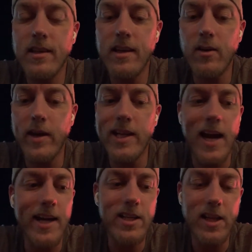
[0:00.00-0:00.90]
You know, in
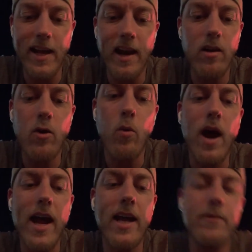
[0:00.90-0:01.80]
hindsight, I don't know
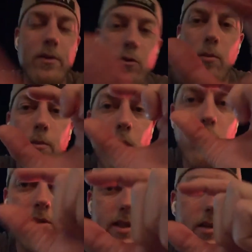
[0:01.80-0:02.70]
why I even
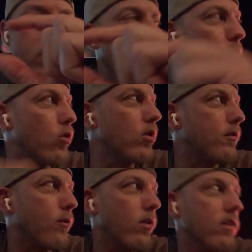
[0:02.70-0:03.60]
remotely
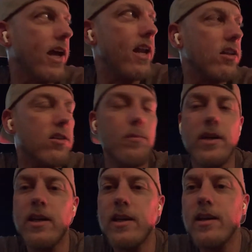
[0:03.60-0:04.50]
rooted for Atlanta to
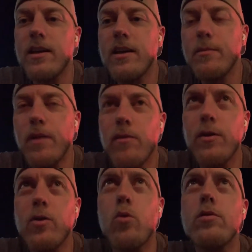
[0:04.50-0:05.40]
be
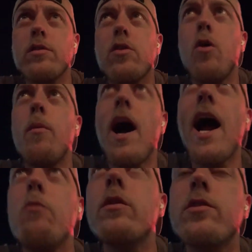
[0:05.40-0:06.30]
Melvin Gordon's home.
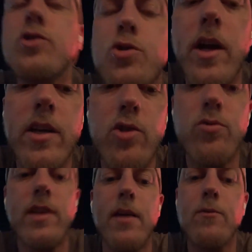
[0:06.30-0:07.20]
I wouldn't trade
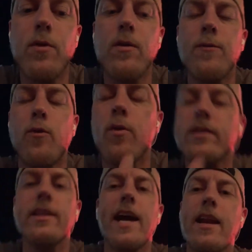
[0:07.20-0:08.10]
you Denver for
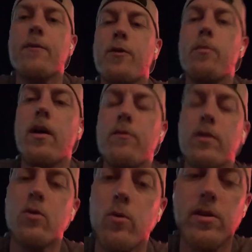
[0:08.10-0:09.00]
Atlanta for
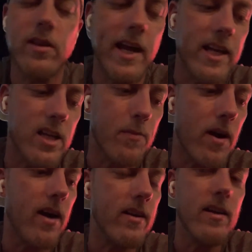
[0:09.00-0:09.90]
Melvin Gordon's landing
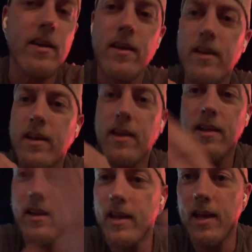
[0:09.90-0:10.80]
spot
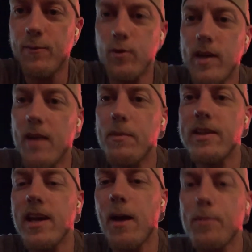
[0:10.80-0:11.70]
if you gave
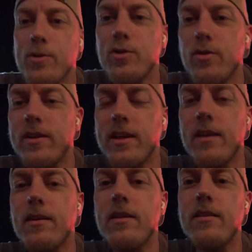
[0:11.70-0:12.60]
me the
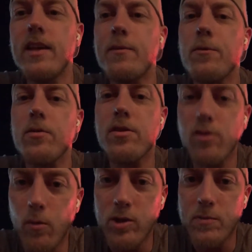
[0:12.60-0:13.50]
opportunity. Denver's
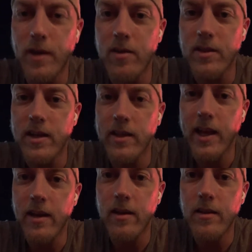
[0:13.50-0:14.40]
so much better than
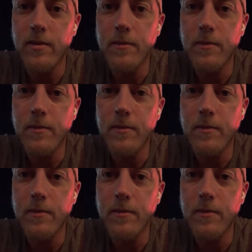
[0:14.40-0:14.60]
Atlanta.